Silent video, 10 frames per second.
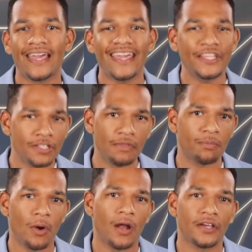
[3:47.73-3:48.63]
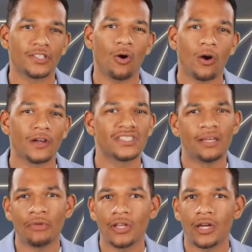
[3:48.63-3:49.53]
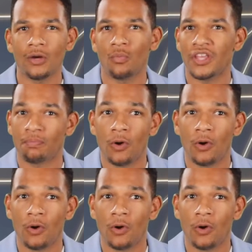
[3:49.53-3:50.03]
Each of these products are similar with